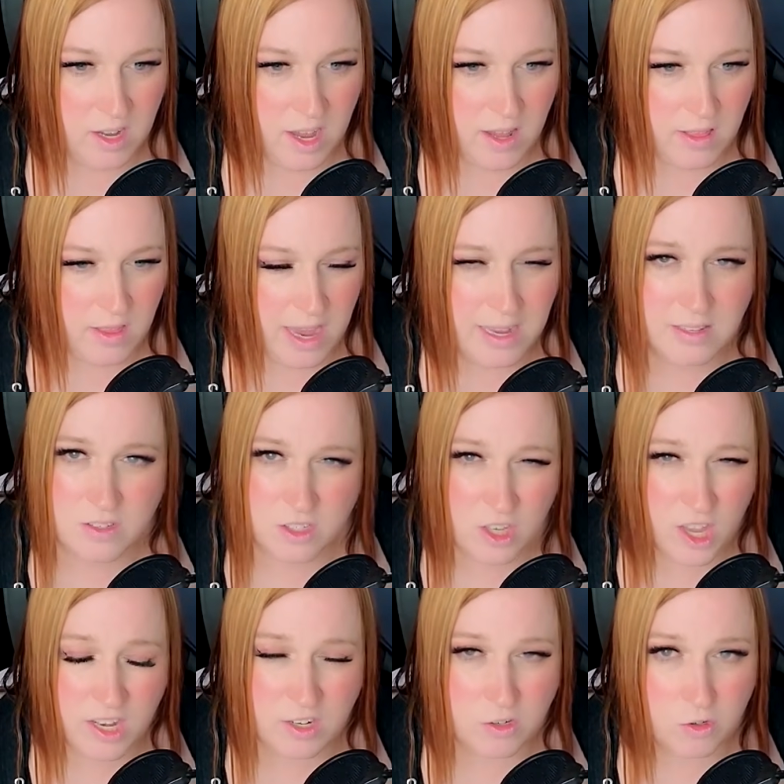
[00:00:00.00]
And
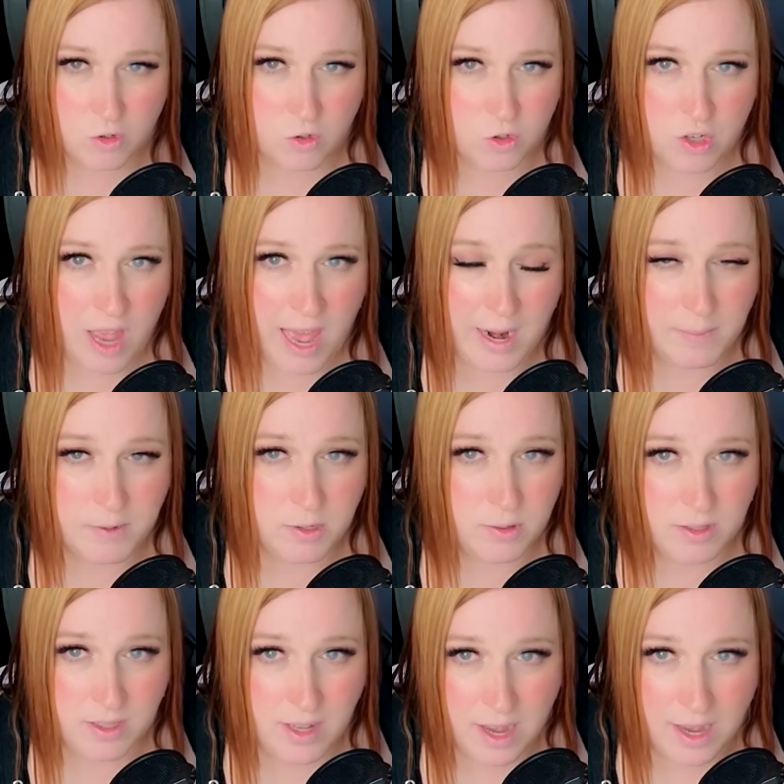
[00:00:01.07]
that can add up
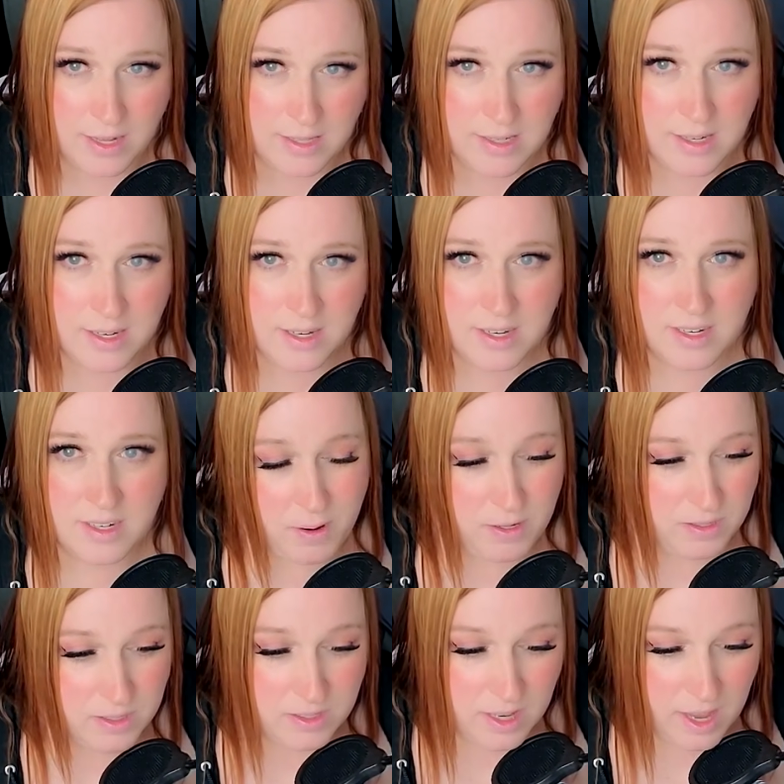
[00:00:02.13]
to a lot.
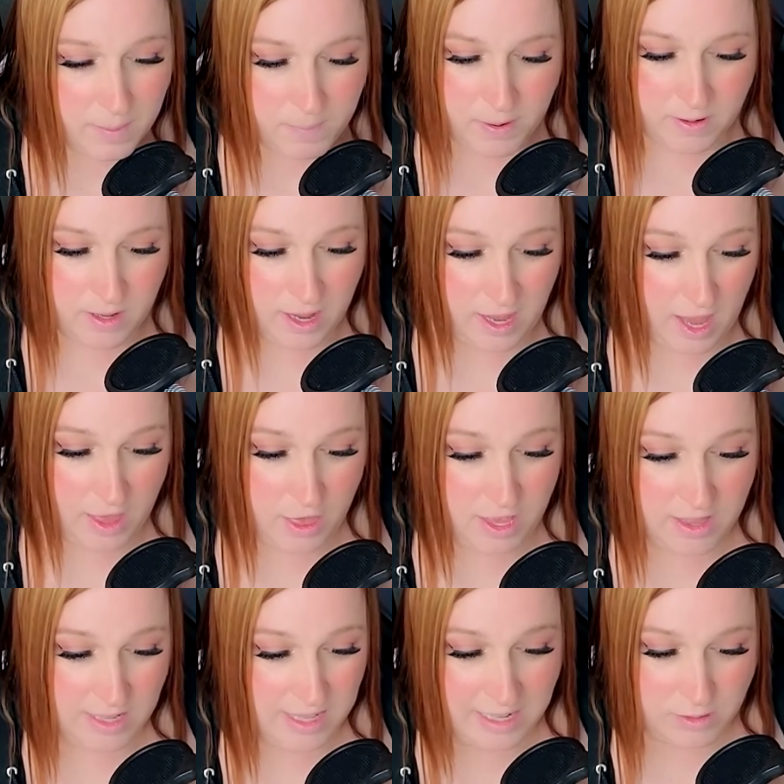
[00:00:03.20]
Personally, I
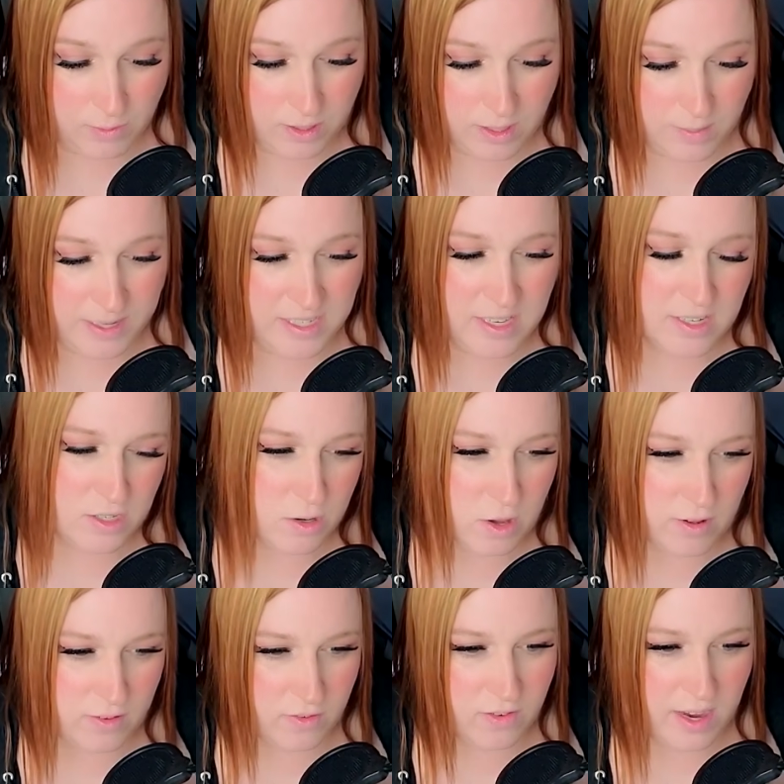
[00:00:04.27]
think that's one of the best things. So
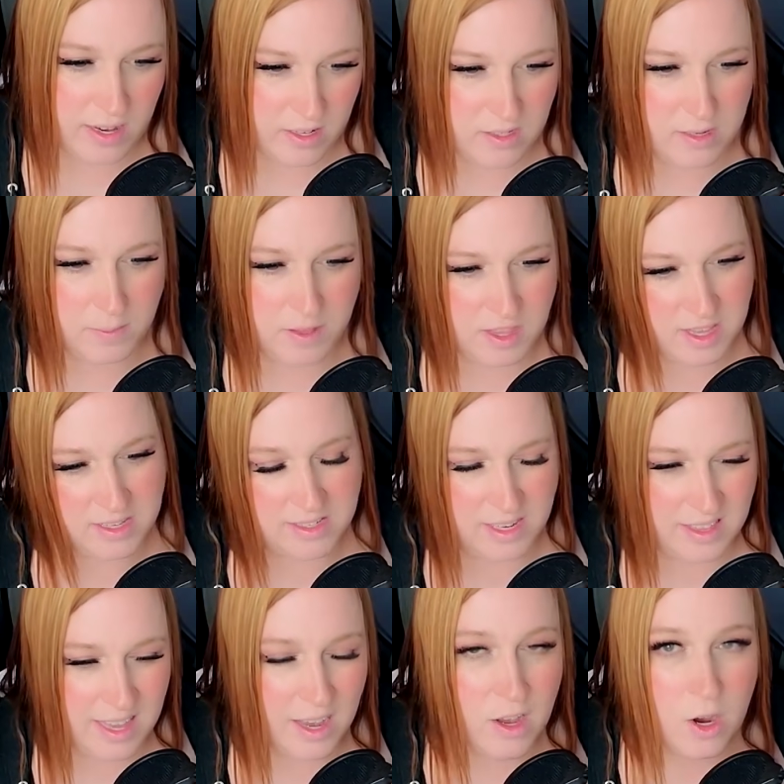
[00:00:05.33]
you have to find some of the things
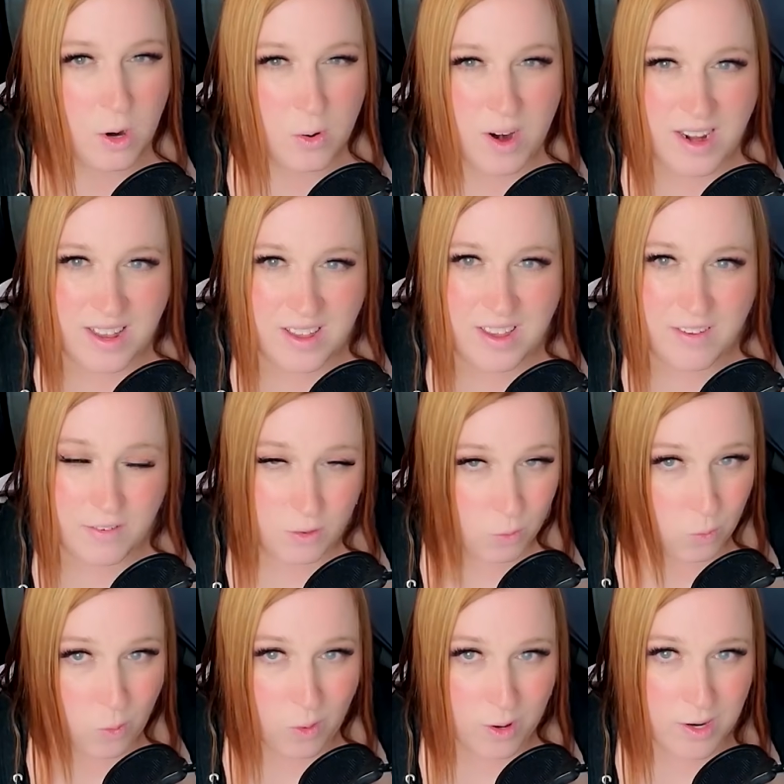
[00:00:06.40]
like that. Or adding
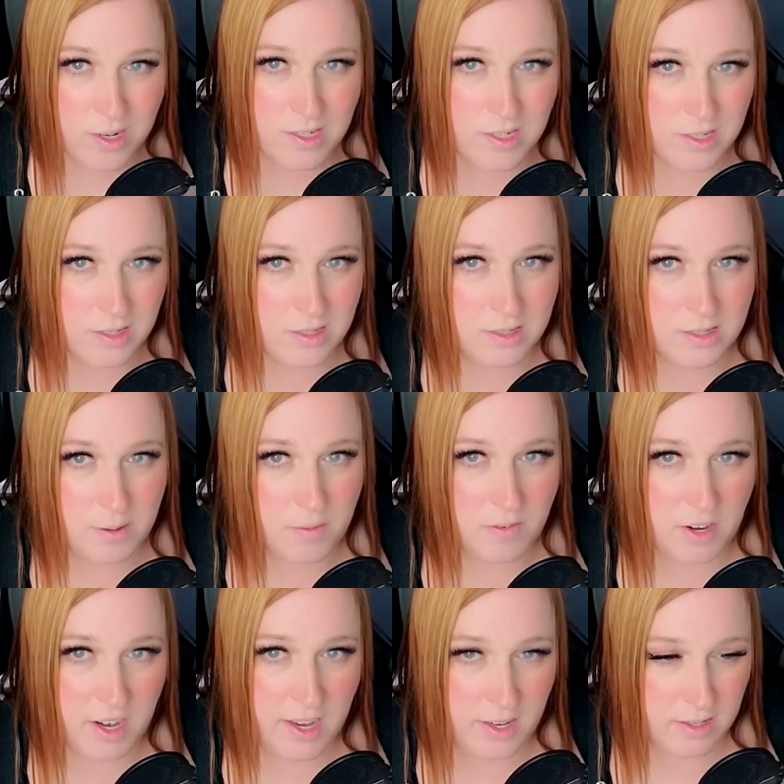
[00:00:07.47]
even ward to some
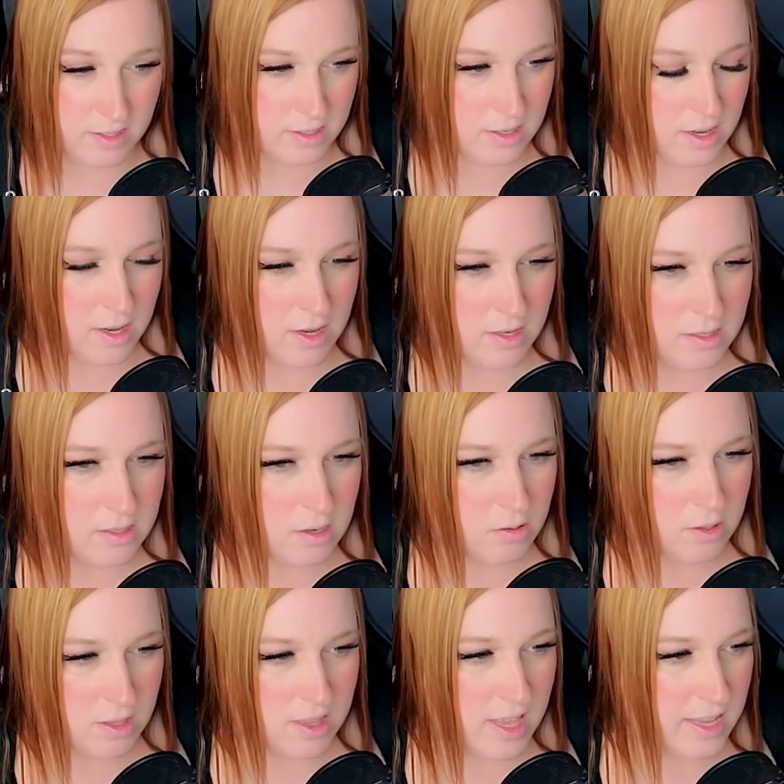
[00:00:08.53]
of your heals.
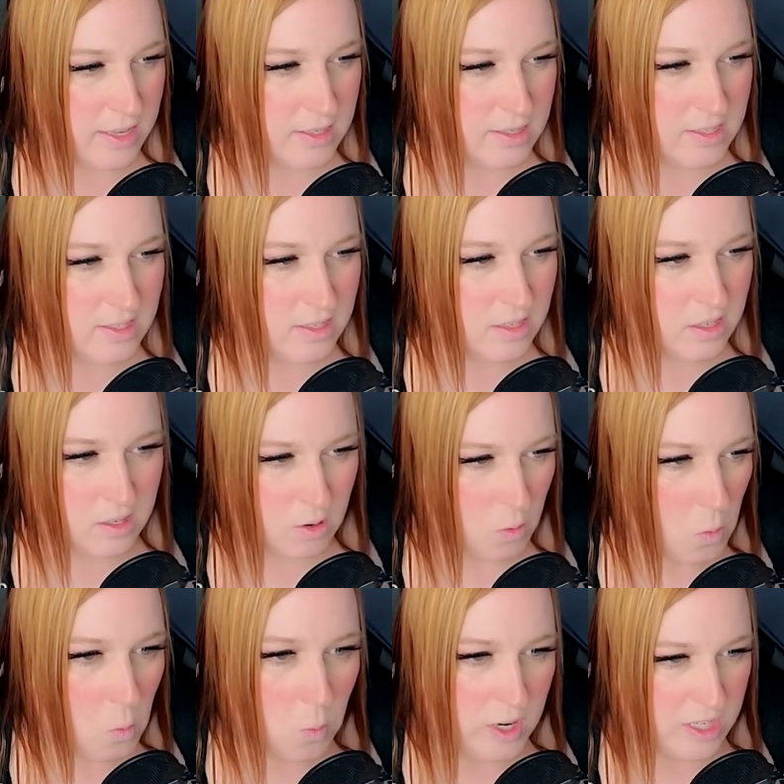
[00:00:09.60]
So the thing is,
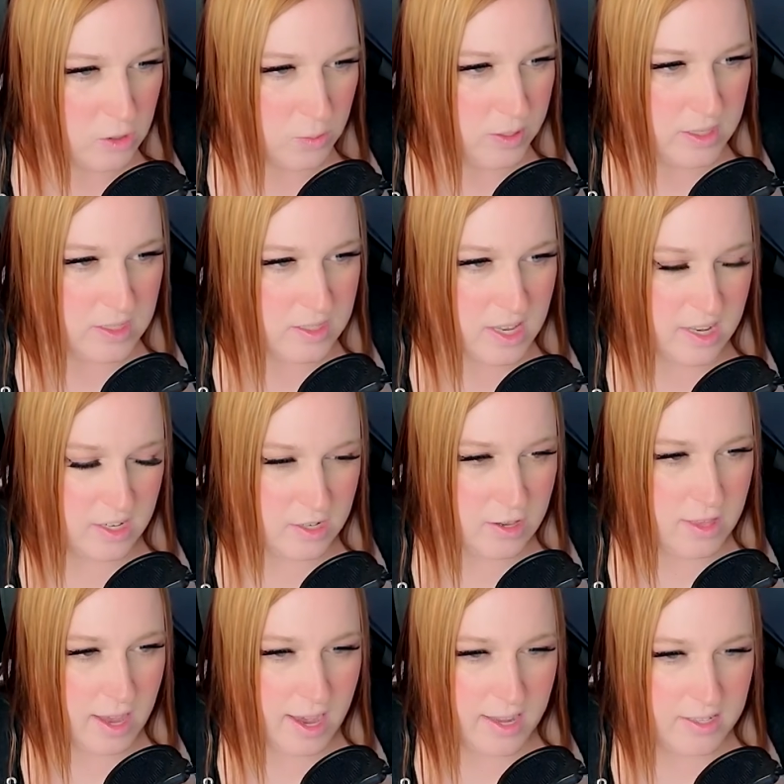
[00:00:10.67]
which ones can
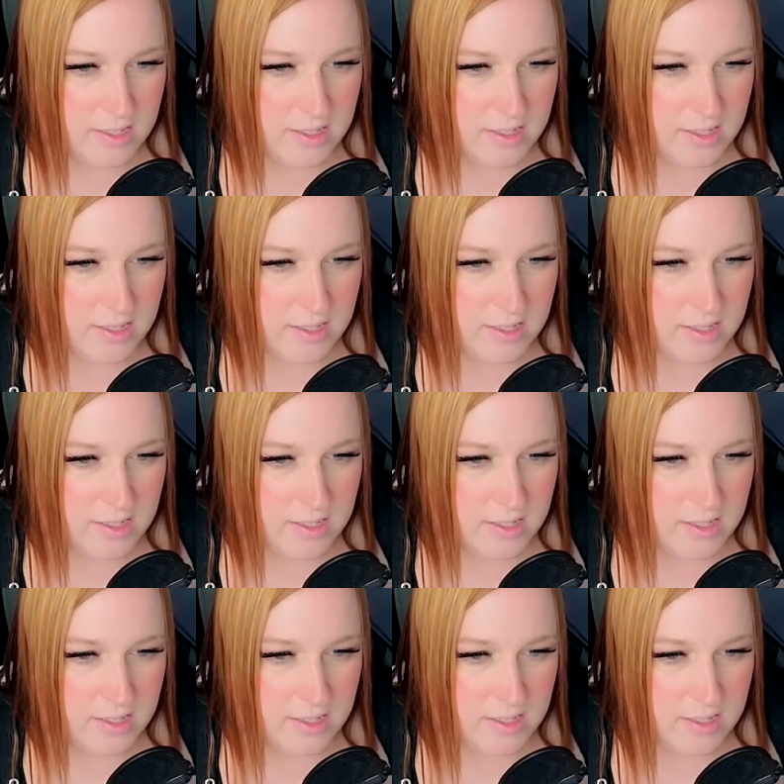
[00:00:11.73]
do that?